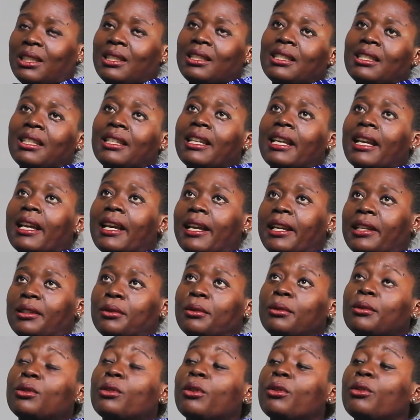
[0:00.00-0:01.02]
in senior high
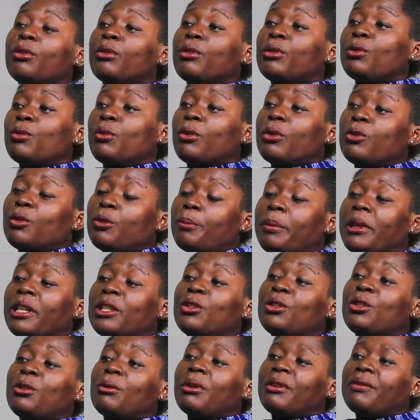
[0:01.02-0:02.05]
schools or those who want to
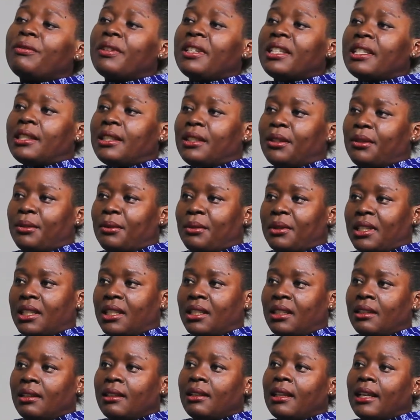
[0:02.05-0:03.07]
pursue a first degree,
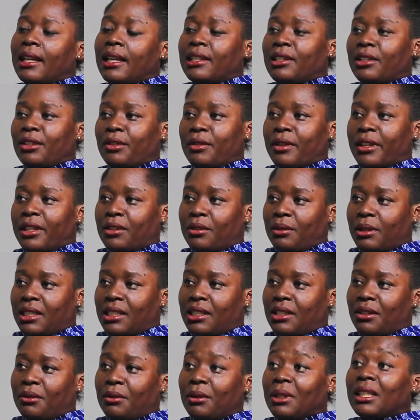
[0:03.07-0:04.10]
undergraduate
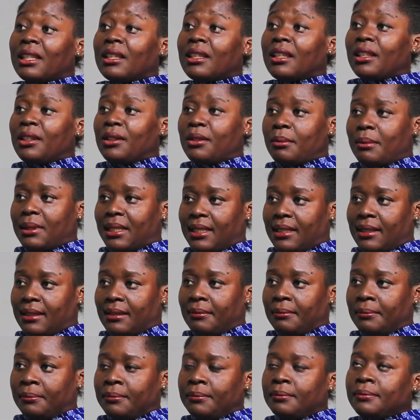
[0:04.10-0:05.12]
degree in the US.
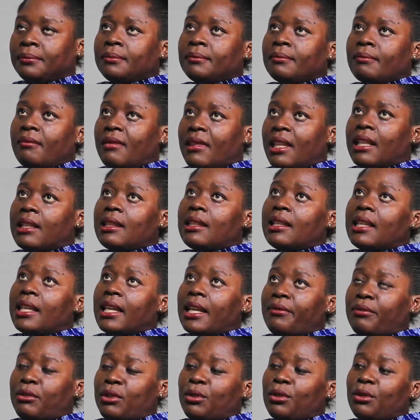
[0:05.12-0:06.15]
Then the
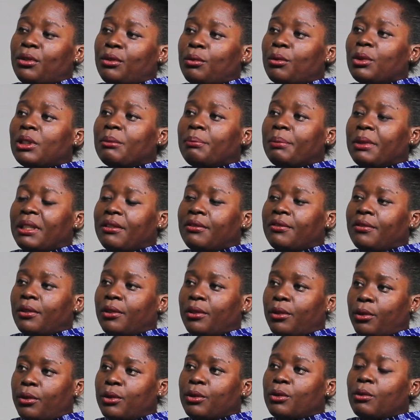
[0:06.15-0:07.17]
afternoon would be for
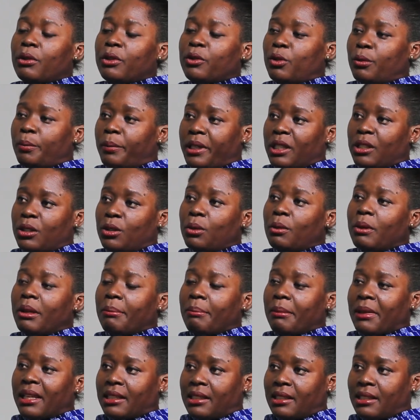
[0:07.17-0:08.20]
those who want to pursue a
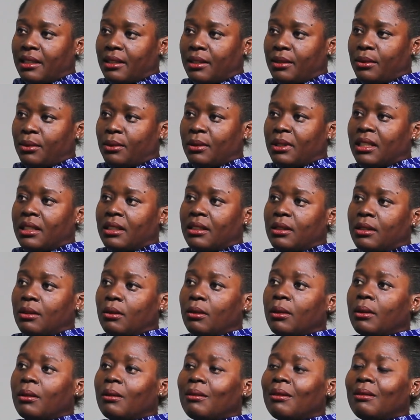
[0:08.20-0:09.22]
master's student
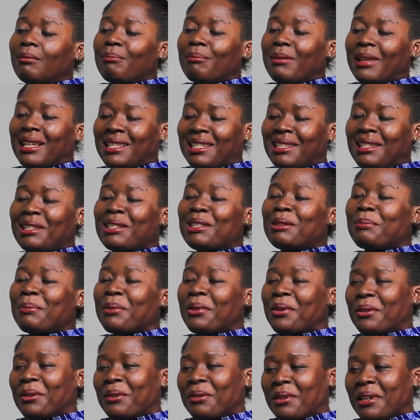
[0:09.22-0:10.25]
or master's
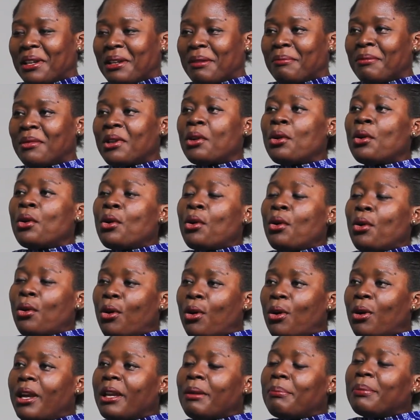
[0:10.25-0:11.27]
program
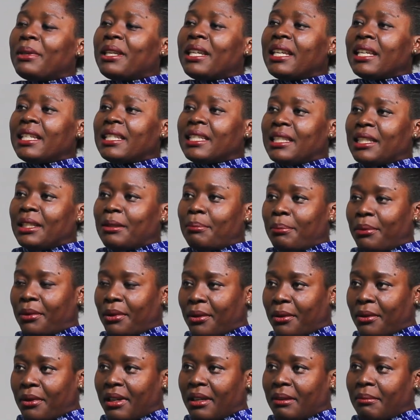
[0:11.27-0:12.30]
or a PhD
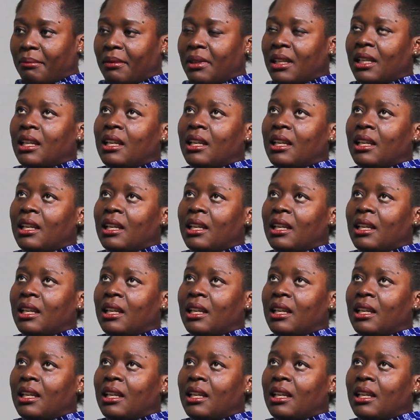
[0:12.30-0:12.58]
program.